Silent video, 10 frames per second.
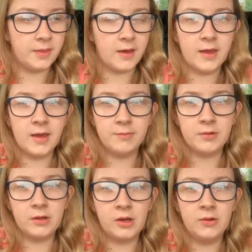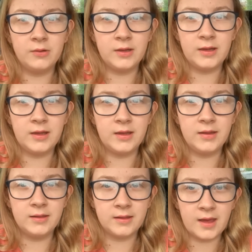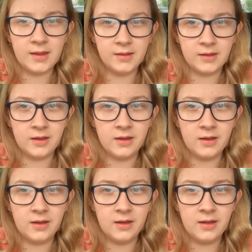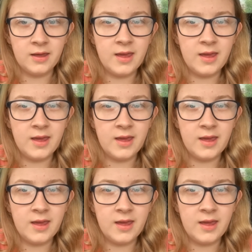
I am currently sat in the car.